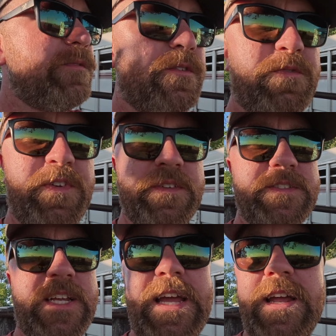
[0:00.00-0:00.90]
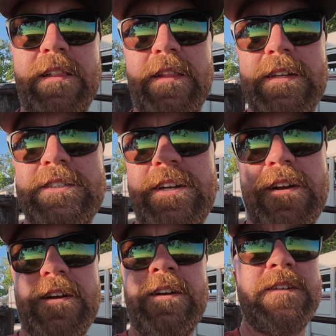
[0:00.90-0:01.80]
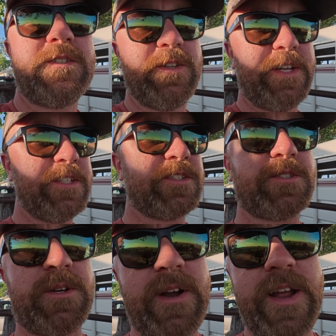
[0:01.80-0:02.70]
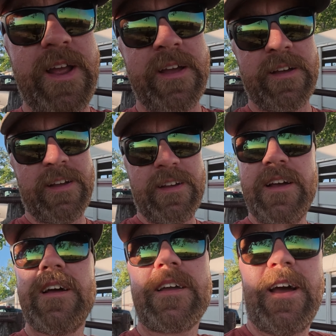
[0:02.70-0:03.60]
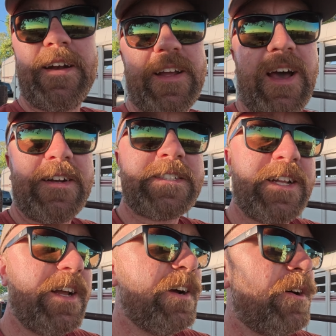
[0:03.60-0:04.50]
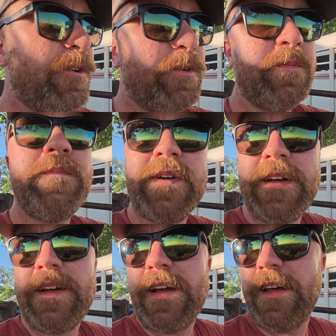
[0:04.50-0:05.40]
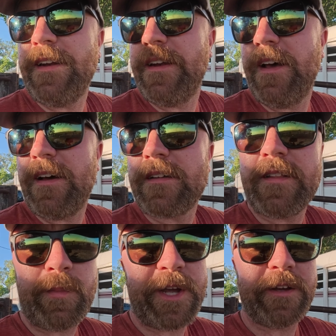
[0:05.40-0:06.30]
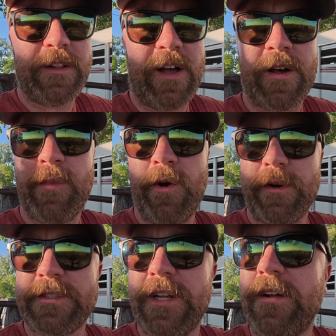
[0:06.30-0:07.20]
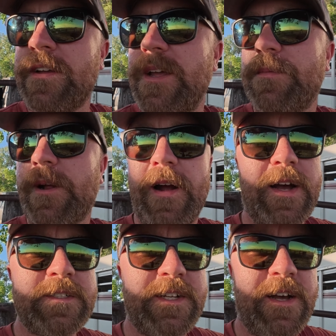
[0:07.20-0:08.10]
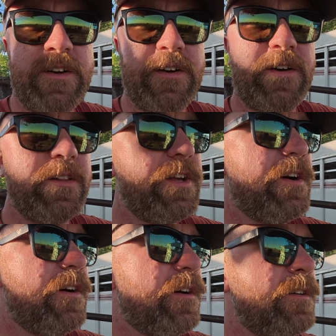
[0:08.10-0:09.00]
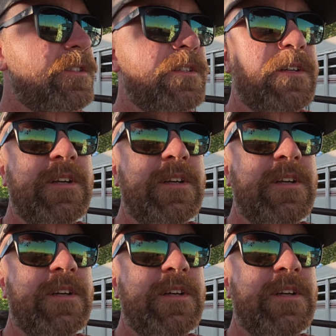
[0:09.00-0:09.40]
for 15 this year, so these 3 kind of got to stay home, and they'll be good lawnmowers. They'll keep the grass down in all the yards,